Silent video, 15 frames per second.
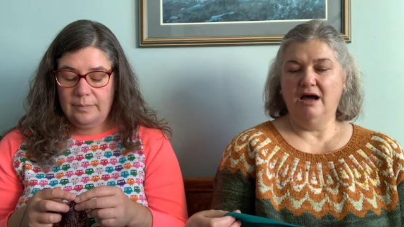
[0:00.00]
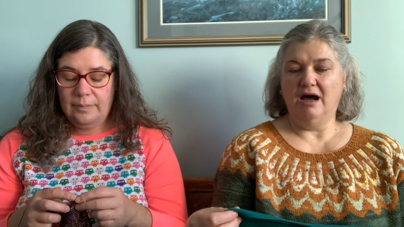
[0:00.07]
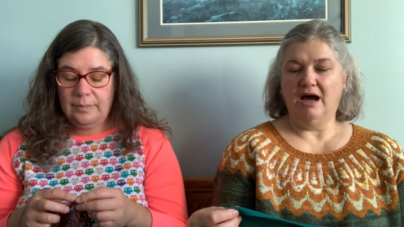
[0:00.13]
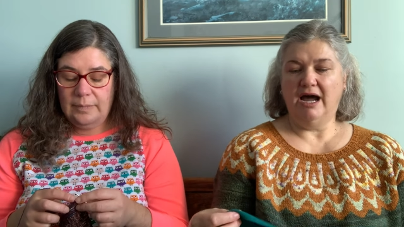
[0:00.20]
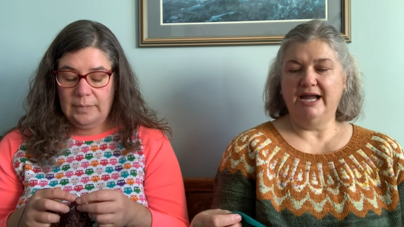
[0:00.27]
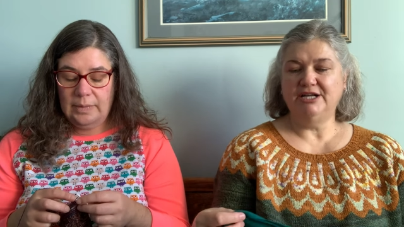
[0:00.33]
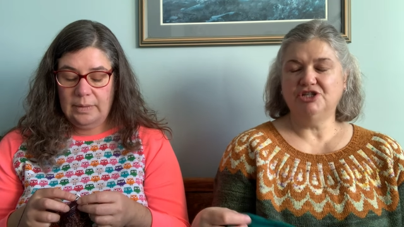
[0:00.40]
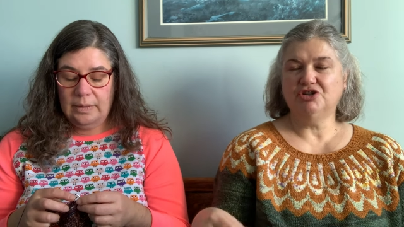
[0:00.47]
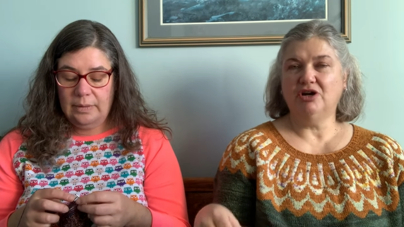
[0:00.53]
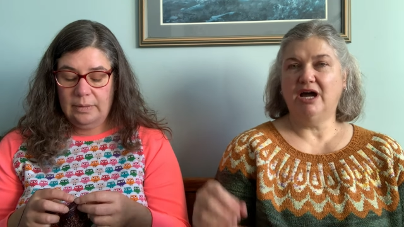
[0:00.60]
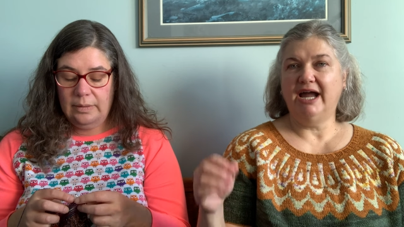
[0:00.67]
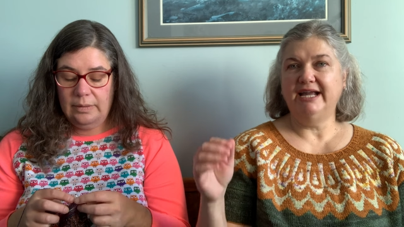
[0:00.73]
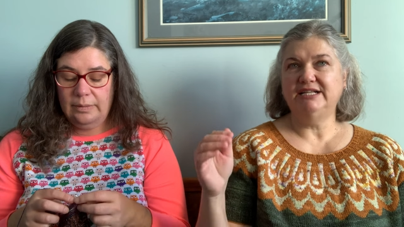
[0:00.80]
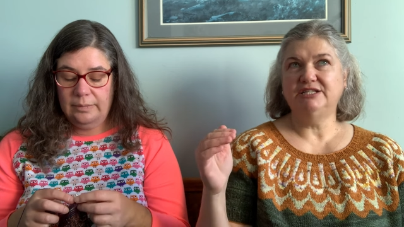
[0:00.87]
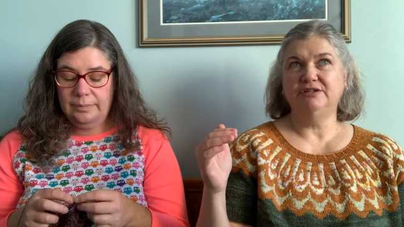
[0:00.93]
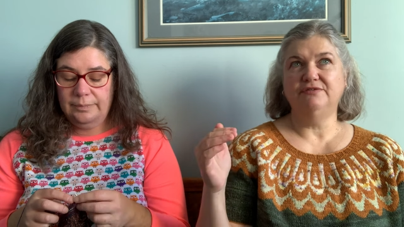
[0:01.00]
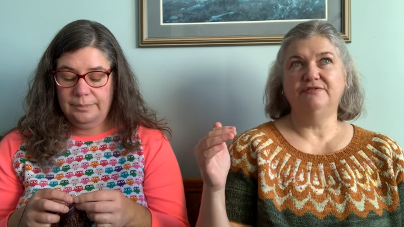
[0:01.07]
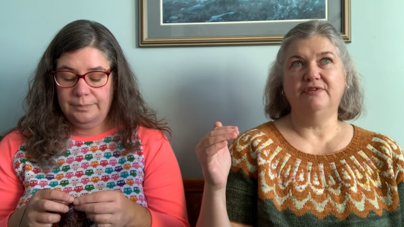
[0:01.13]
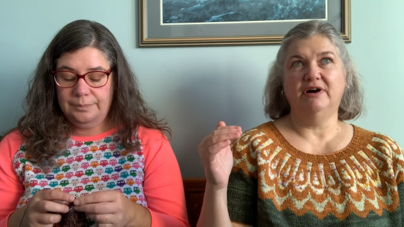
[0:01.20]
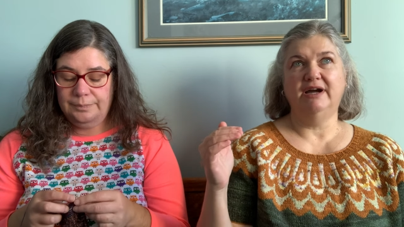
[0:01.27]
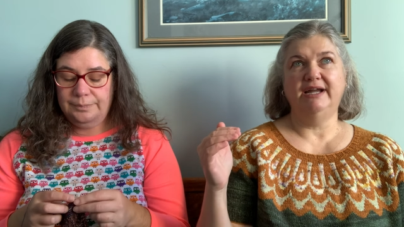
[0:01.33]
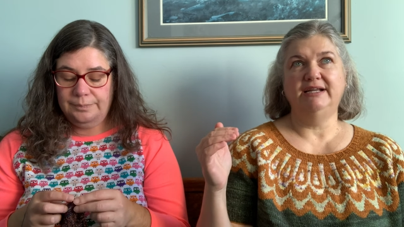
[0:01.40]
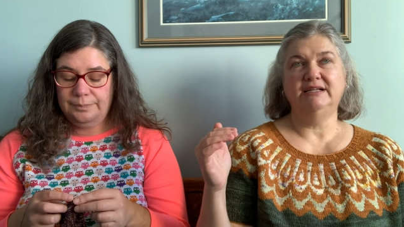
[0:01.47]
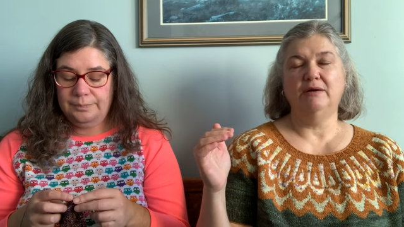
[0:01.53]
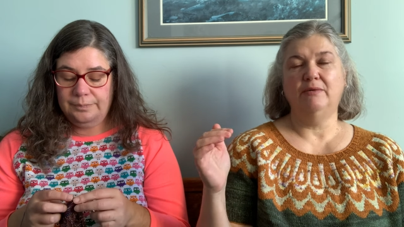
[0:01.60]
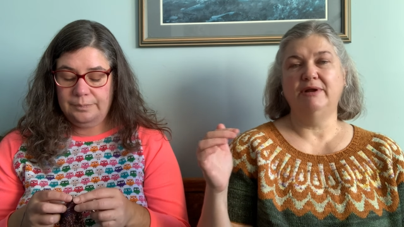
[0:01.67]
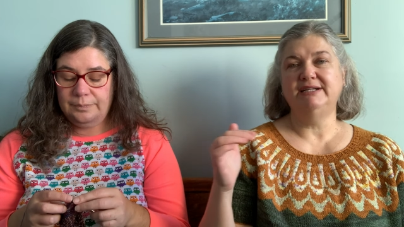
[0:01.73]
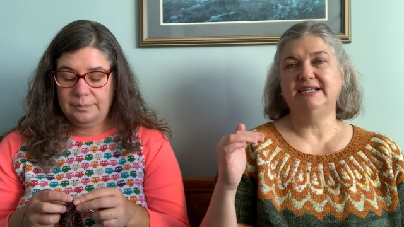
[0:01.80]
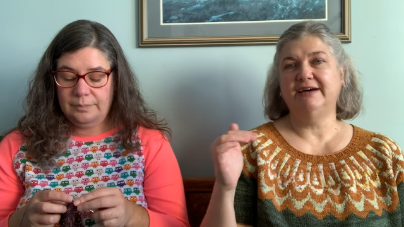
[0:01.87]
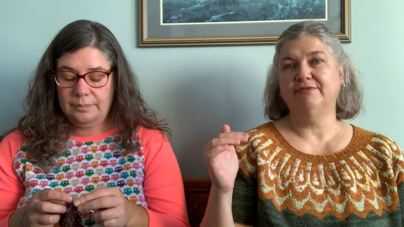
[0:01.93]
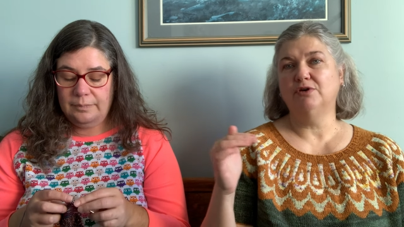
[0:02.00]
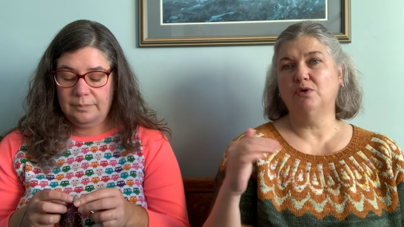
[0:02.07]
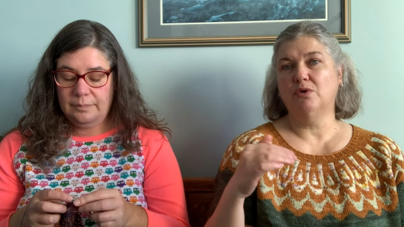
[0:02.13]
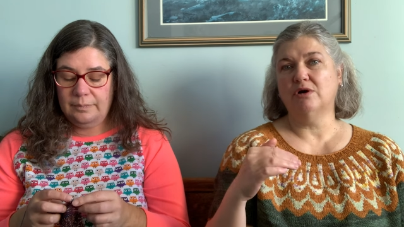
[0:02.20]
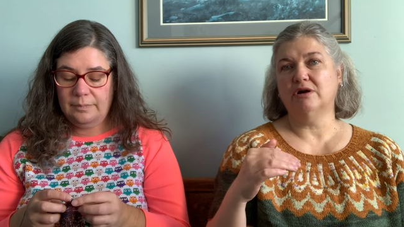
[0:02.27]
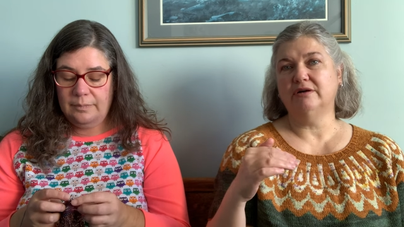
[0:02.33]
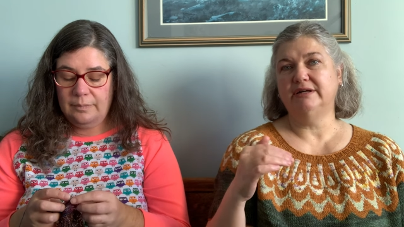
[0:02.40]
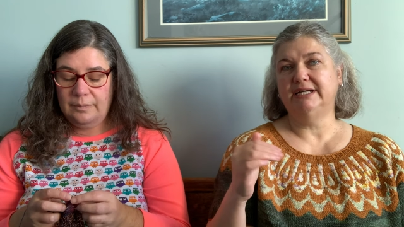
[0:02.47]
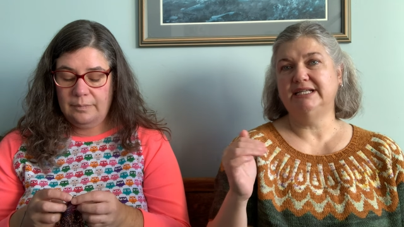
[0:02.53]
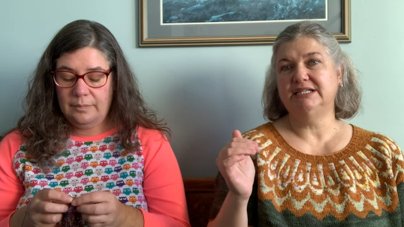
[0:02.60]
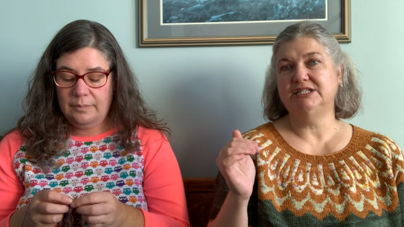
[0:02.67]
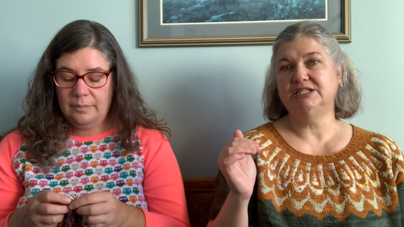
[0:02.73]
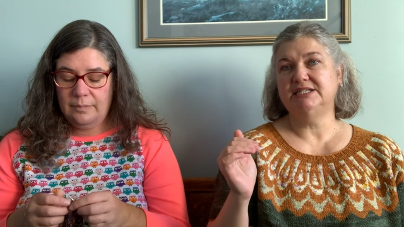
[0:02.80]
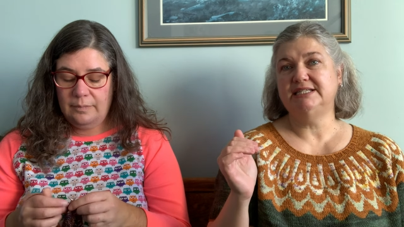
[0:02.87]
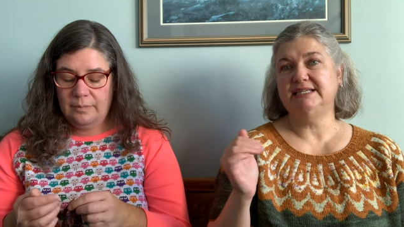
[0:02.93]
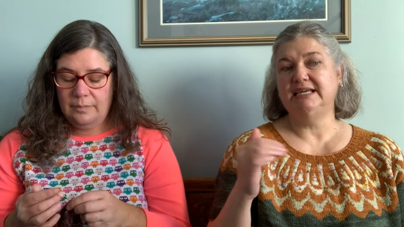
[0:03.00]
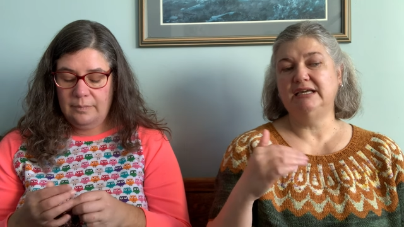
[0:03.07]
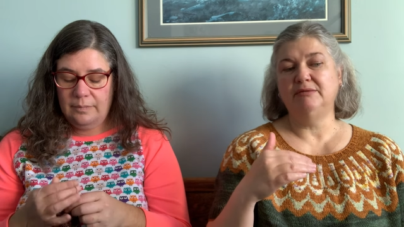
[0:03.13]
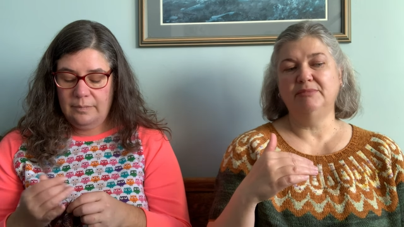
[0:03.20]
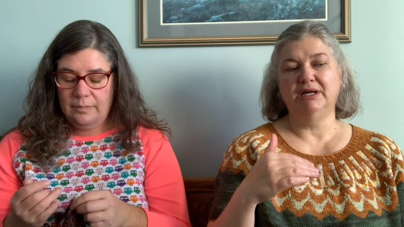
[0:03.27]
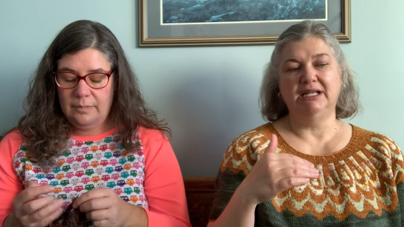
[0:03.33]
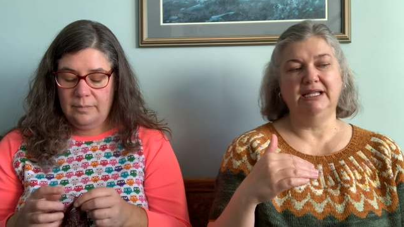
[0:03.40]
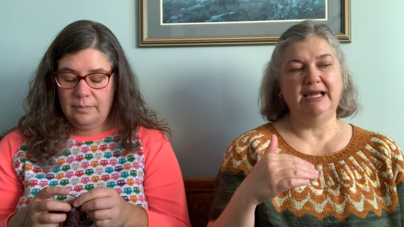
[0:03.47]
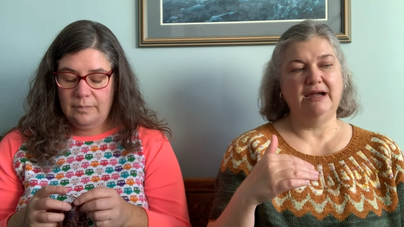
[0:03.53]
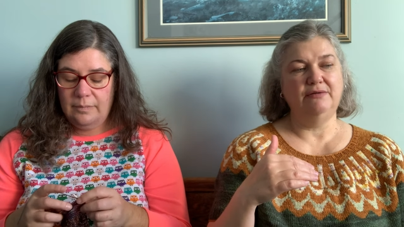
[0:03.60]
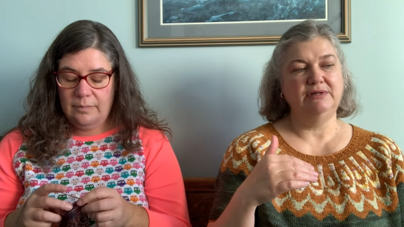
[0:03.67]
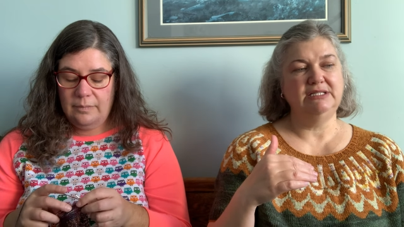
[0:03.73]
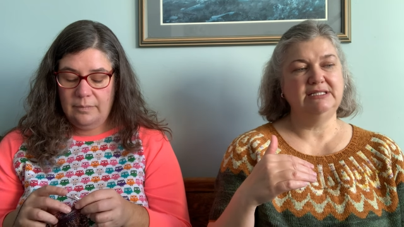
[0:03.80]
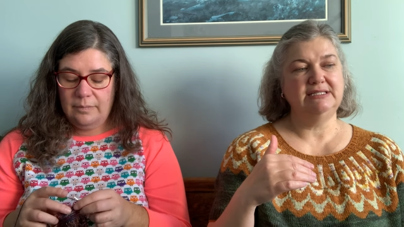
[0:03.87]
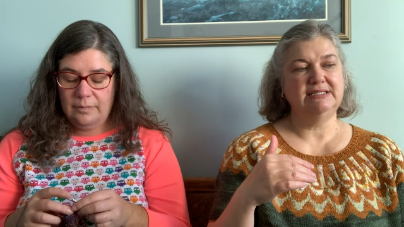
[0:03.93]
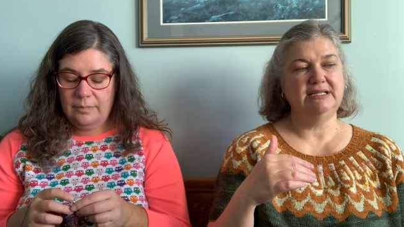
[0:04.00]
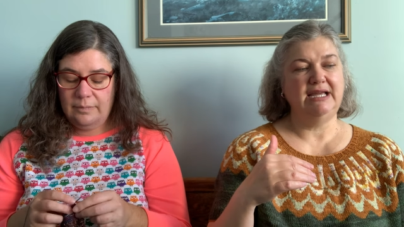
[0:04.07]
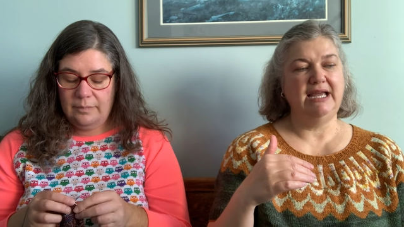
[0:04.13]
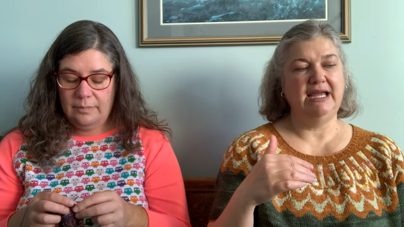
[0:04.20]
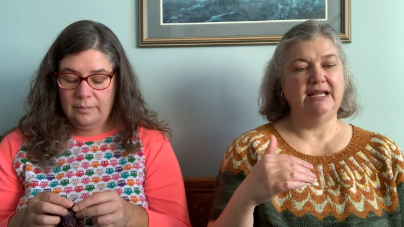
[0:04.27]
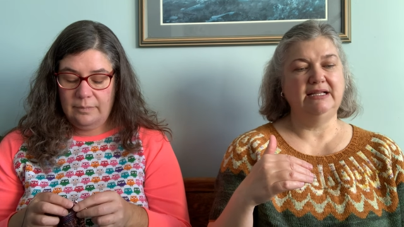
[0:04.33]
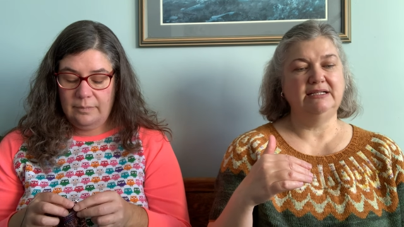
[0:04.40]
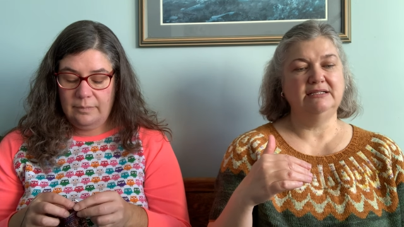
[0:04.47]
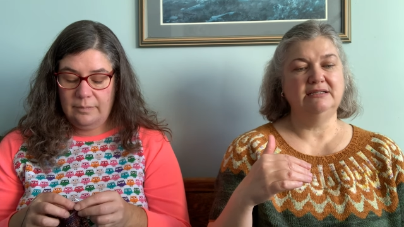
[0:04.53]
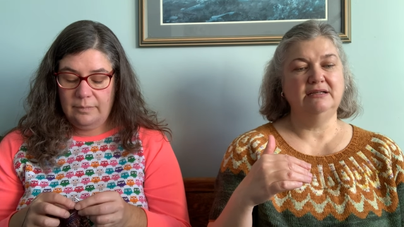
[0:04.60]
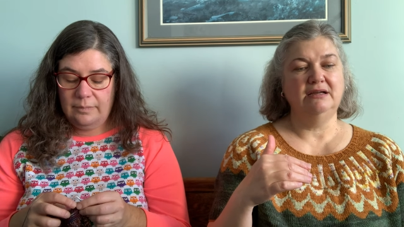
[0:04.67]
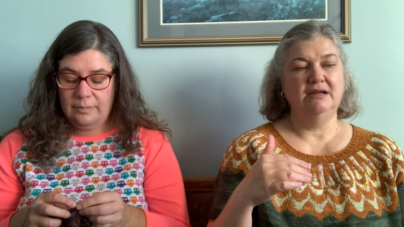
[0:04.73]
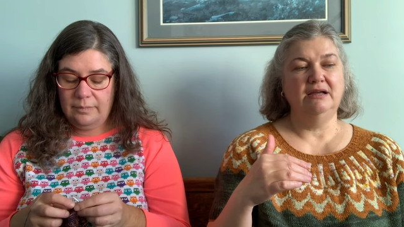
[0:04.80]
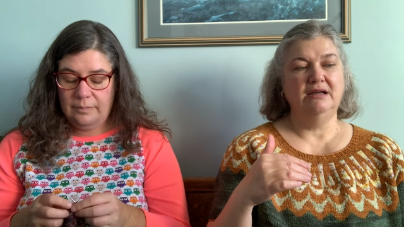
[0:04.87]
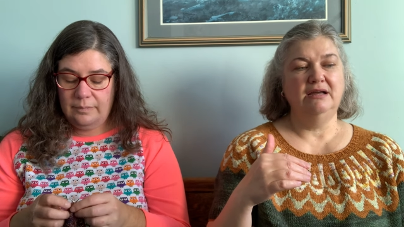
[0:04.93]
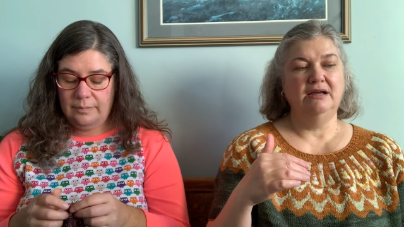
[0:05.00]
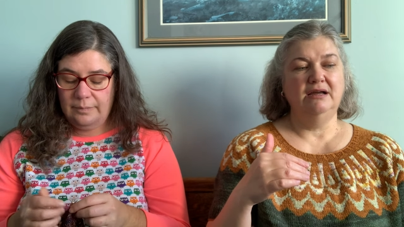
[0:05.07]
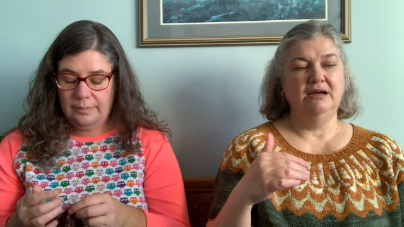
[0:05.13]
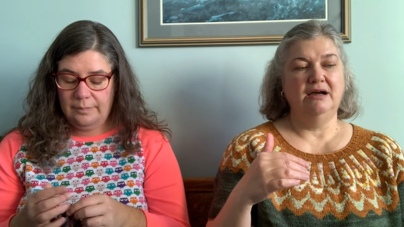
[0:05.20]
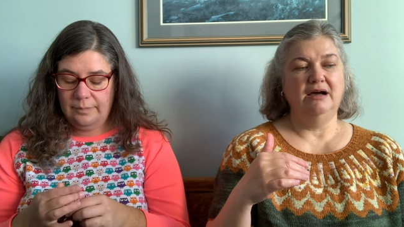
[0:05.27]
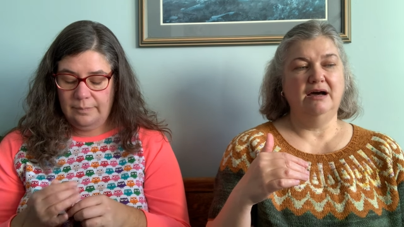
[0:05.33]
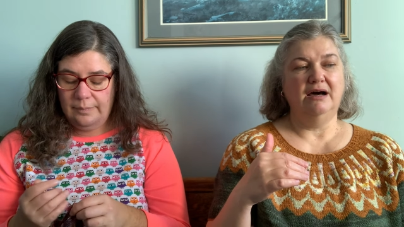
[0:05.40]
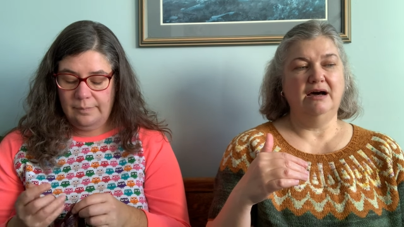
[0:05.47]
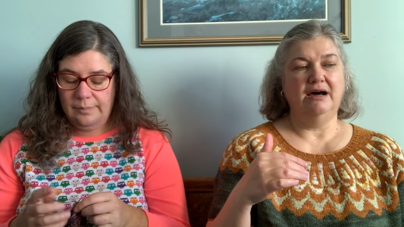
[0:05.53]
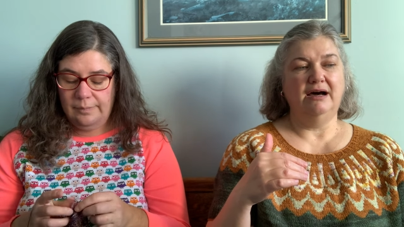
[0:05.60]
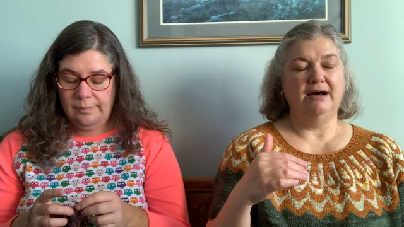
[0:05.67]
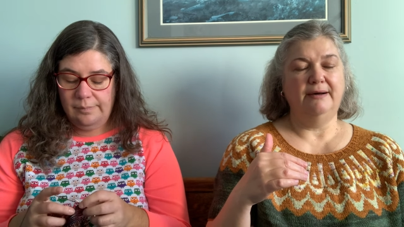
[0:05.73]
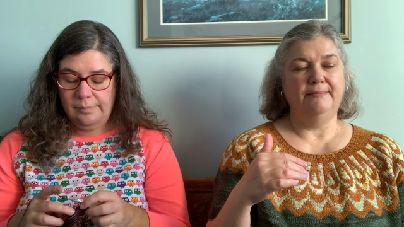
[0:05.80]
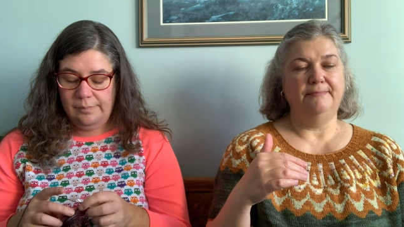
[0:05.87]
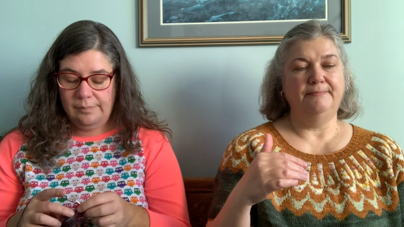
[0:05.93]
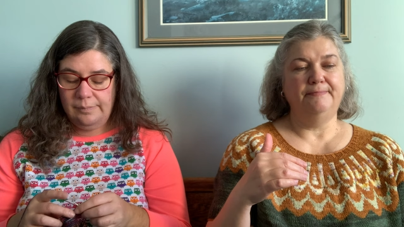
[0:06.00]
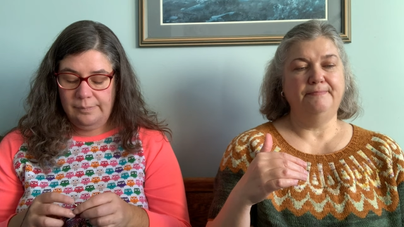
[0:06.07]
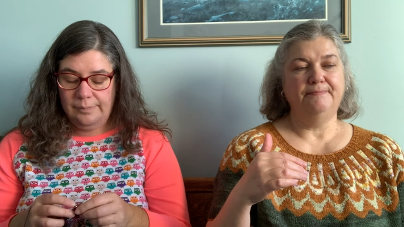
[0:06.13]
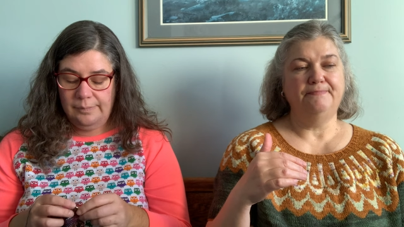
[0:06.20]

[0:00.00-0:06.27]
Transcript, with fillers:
Speaker 1: I tried to find, I wanted to have a quarter inch seam allowance and um,